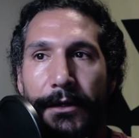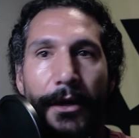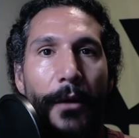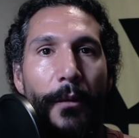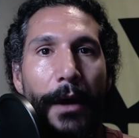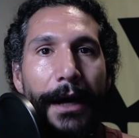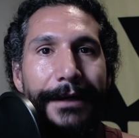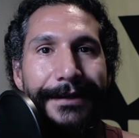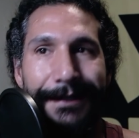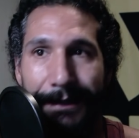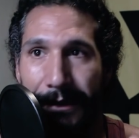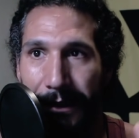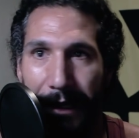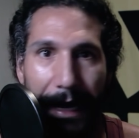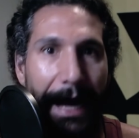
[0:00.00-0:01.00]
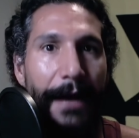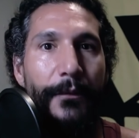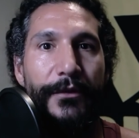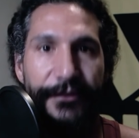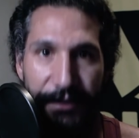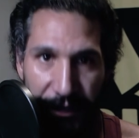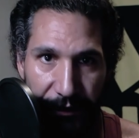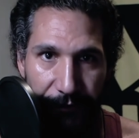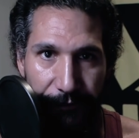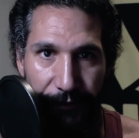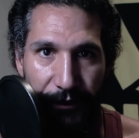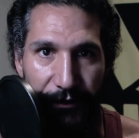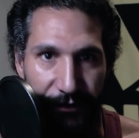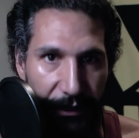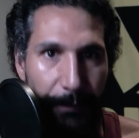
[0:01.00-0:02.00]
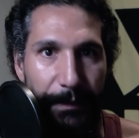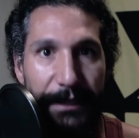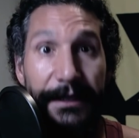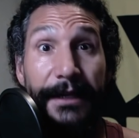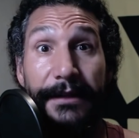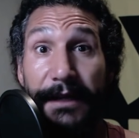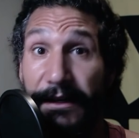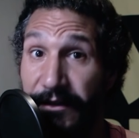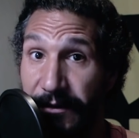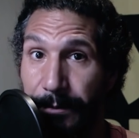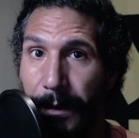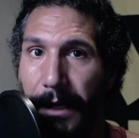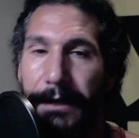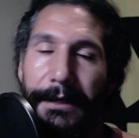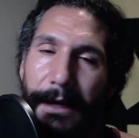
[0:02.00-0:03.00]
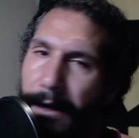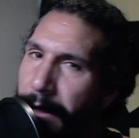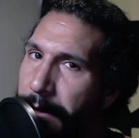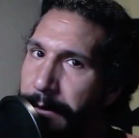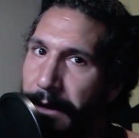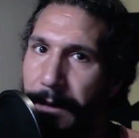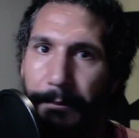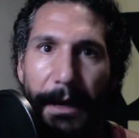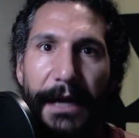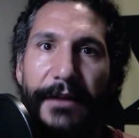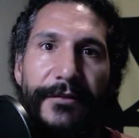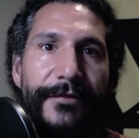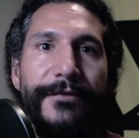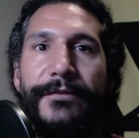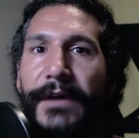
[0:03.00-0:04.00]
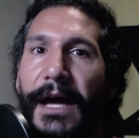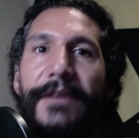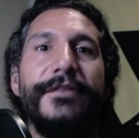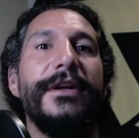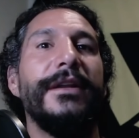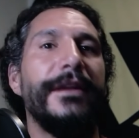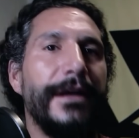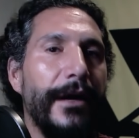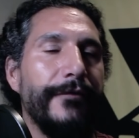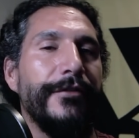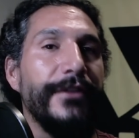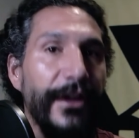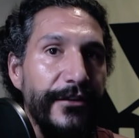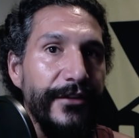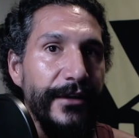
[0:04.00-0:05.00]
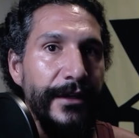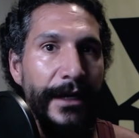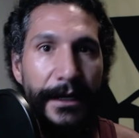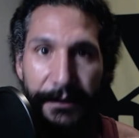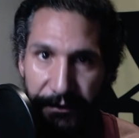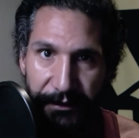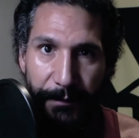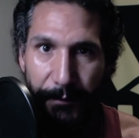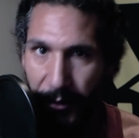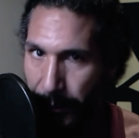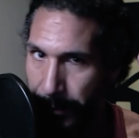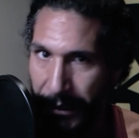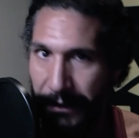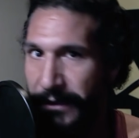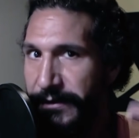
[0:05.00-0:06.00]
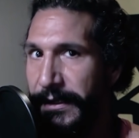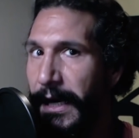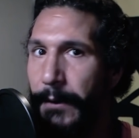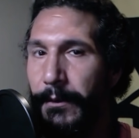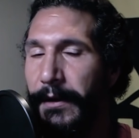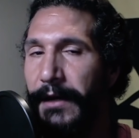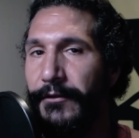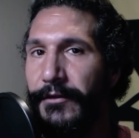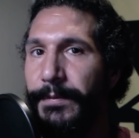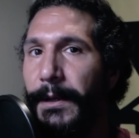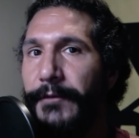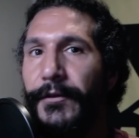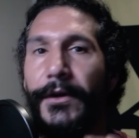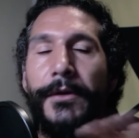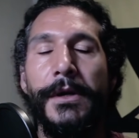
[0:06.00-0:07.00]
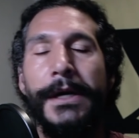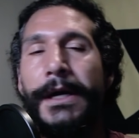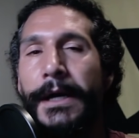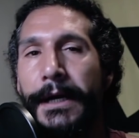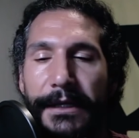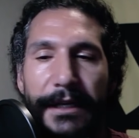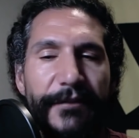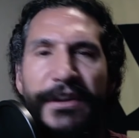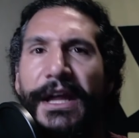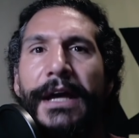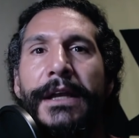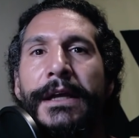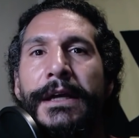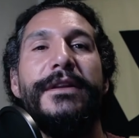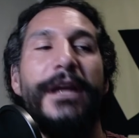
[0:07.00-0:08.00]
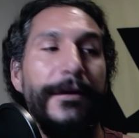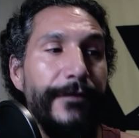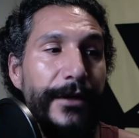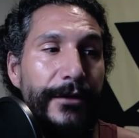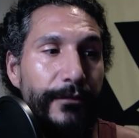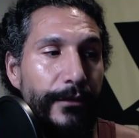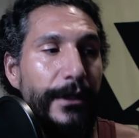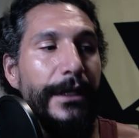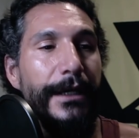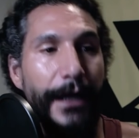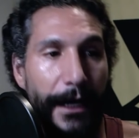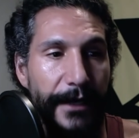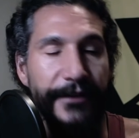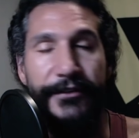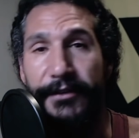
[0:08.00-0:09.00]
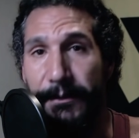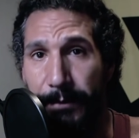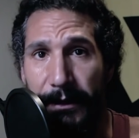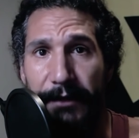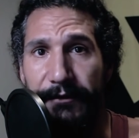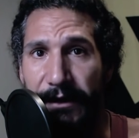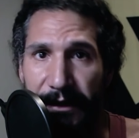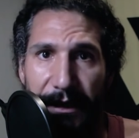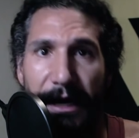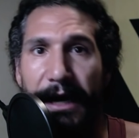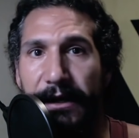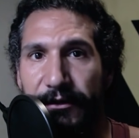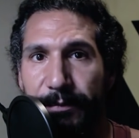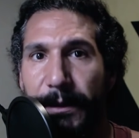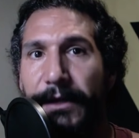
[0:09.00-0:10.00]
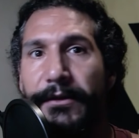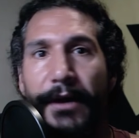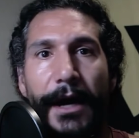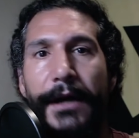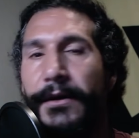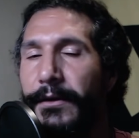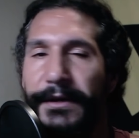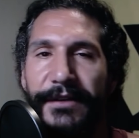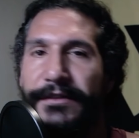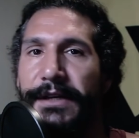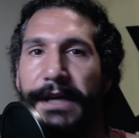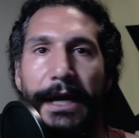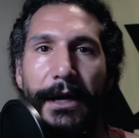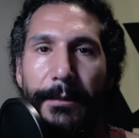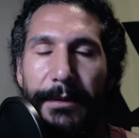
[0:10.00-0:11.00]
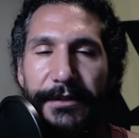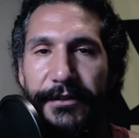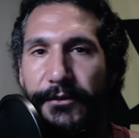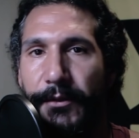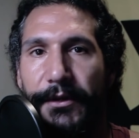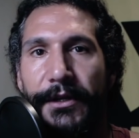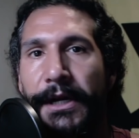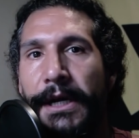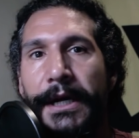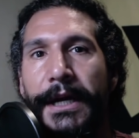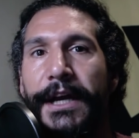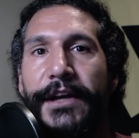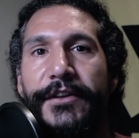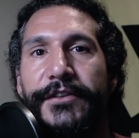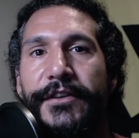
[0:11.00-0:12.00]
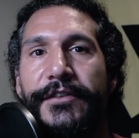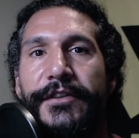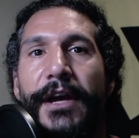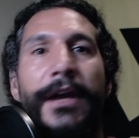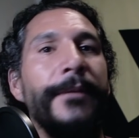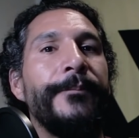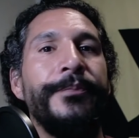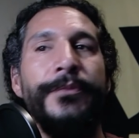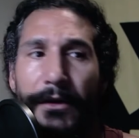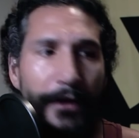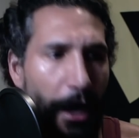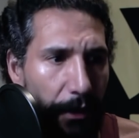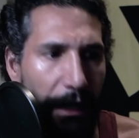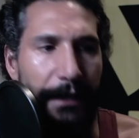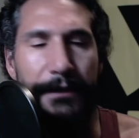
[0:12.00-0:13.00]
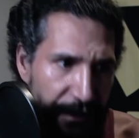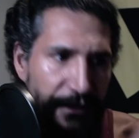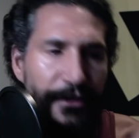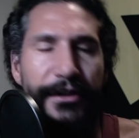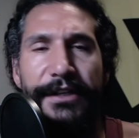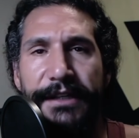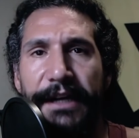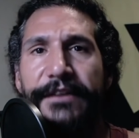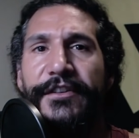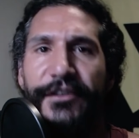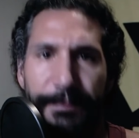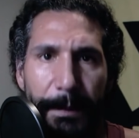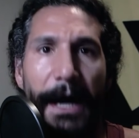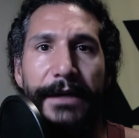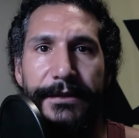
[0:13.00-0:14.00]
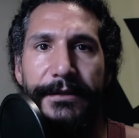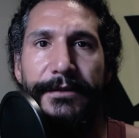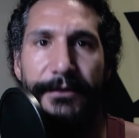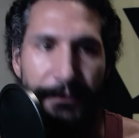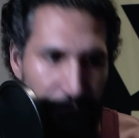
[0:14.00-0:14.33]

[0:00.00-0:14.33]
know what? I was here first and I'm going to take that spot. Now, it, it might have escalated the confrontation to some degree, but at least the guy would have had respect for you. Even then, if he really honestly believed that the guy had his blinker on or he doesn't care about the situation, he could just say, All right, you can take the spot